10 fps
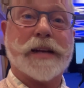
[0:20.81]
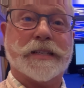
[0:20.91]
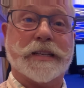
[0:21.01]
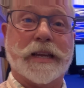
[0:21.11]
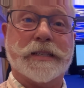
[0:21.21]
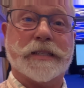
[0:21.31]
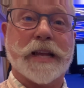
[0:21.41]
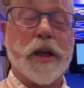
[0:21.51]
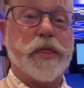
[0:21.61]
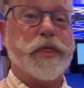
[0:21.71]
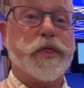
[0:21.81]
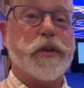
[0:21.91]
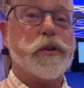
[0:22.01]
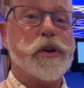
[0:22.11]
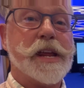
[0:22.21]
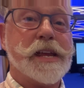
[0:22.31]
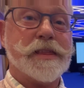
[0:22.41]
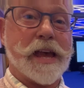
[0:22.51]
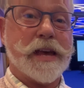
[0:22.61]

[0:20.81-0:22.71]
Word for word: Excellence 30th